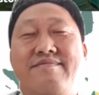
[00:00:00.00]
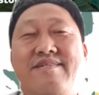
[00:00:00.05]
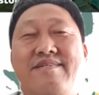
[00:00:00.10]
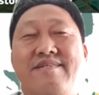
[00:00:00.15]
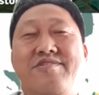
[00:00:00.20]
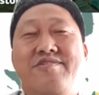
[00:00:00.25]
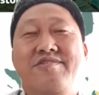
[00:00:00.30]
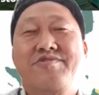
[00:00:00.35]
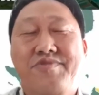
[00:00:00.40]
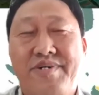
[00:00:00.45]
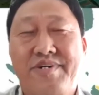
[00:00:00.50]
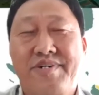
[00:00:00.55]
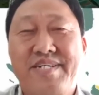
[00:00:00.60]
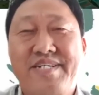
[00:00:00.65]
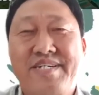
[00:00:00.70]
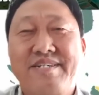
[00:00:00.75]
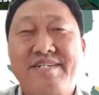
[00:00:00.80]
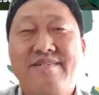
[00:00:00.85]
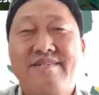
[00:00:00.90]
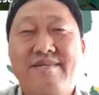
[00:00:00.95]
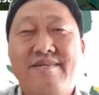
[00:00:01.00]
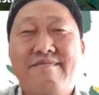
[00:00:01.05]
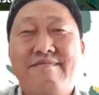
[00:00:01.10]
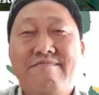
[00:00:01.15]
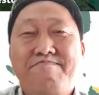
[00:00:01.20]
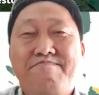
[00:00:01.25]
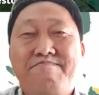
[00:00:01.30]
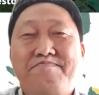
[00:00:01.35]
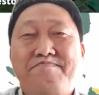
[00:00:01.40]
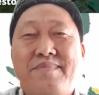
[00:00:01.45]
injuries
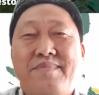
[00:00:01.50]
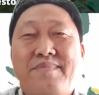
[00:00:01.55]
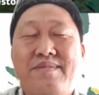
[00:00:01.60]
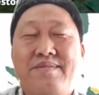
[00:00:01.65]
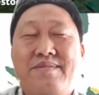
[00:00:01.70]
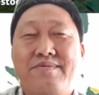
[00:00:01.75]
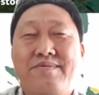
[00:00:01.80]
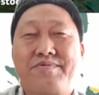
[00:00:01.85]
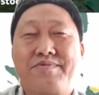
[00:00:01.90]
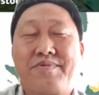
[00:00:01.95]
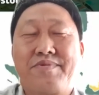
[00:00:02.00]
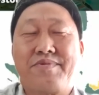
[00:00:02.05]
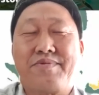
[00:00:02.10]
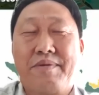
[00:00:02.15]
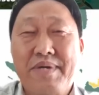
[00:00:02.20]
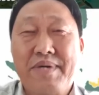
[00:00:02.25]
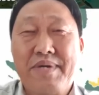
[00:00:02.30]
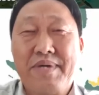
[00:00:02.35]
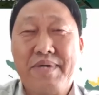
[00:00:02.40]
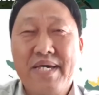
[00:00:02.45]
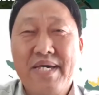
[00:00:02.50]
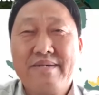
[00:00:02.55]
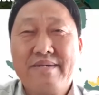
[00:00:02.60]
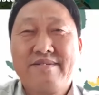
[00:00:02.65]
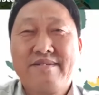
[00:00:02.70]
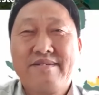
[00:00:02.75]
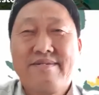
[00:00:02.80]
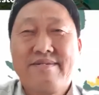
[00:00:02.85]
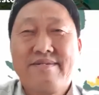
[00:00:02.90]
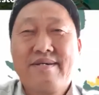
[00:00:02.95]
to the pigs
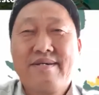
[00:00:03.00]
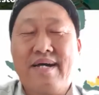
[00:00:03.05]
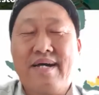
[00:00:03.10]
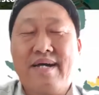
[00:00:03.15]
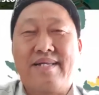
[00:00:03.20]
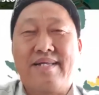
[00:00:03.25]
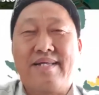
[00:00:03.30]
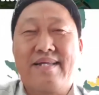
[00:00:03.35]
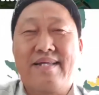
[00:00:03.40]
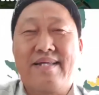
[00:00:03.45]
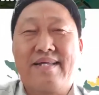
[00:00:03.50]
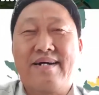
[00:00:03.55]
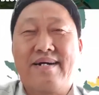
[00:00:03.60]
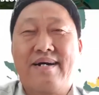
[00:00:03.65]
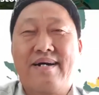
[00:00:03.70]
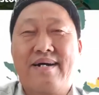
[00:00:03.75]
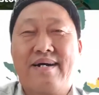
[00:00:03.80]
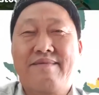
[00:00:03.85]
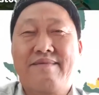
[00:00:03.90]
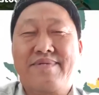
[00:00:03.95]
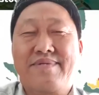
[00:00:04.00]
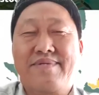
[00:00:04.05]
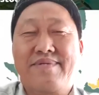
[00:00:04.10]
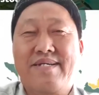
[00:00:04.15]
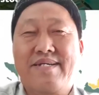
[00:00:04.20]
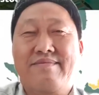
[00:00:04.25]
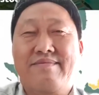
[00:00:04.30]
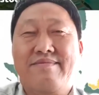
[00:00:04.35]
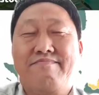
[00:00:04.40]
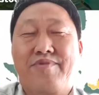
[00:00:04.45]
and then uh, be
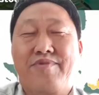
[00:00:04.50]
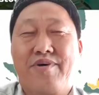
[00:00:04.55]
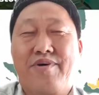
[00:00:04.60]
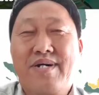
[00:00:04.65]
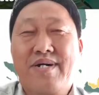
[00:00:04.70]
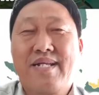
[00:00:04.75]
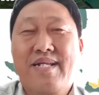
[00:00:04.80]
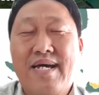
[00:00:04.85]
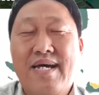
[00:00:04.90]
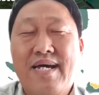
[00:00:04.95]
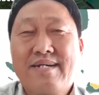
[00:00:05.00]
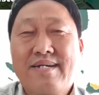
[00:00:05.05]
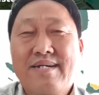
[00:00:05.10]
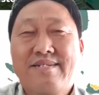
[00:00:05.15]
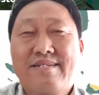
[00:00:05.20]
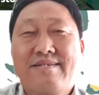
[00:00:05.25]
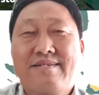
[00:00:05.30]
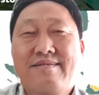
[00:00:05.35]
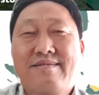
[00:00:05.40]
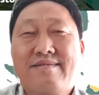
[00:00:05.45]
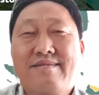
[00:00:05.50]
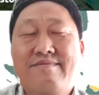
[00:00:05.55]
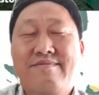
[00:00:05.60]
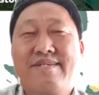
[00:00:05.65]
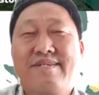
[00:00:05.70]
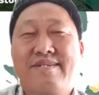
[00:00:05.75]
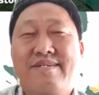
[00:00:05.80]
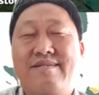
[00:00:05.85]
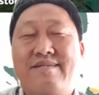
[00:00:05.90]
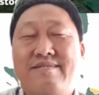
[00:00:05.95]
broken legs,
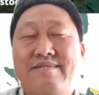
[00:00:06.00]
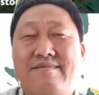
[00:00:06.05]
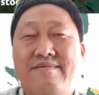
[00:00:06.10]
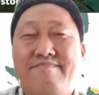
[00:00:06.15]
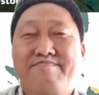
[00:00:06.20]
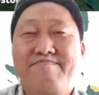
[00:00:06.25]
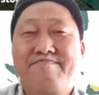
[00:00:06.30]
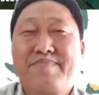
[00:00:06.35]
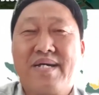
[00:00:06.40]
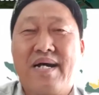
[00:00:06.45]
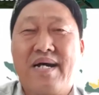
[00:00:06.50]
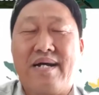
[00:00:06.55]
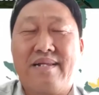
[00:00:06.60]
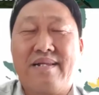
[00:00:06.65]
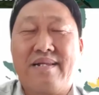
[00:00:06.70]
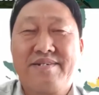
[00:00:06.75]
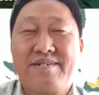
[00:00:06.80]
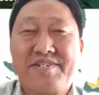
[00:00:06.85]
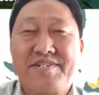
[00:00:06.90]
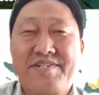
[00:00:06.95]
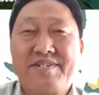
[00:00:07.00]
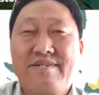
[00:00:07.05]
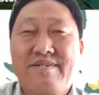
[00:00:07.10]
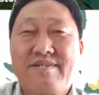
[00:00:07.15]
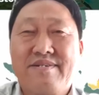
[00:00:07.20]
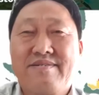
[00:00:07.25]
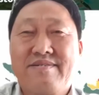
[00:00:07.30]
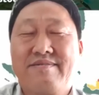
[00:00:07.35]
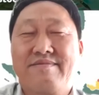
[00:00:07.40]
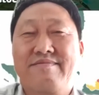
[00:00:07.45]
skin
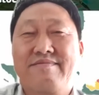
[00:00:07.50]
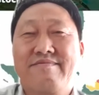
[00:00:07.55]
allergy,